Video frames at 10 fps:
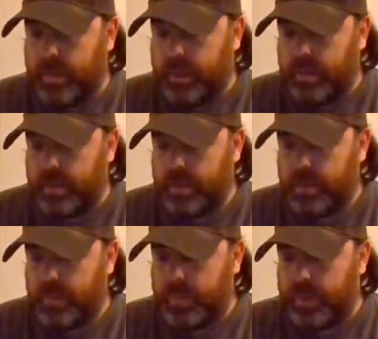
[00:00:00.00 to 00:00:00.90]
Yeah,
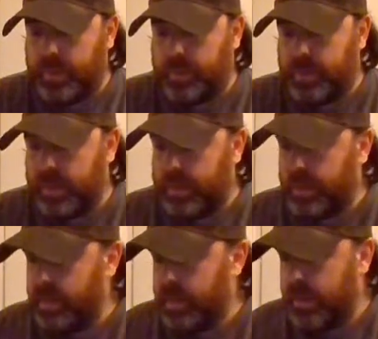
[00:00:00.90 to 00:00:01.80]
pretty
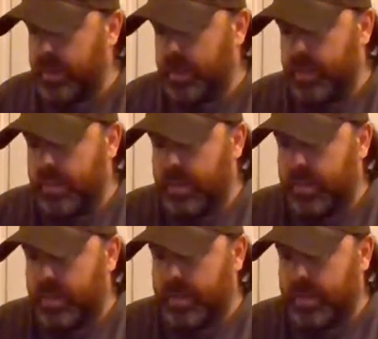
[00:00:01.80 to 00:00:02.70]
flooded.
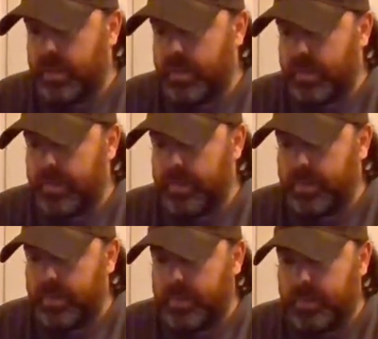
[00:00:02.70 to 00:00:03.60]

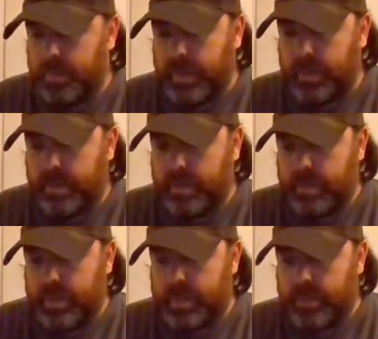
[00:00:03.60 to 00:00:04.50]
Uh, Wait,
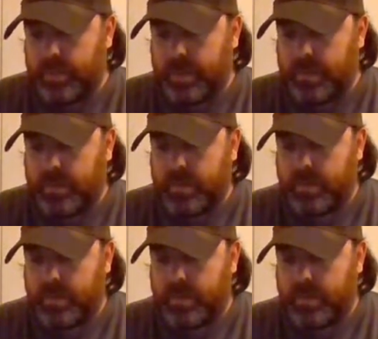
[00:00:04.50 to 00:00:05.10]
that's not right.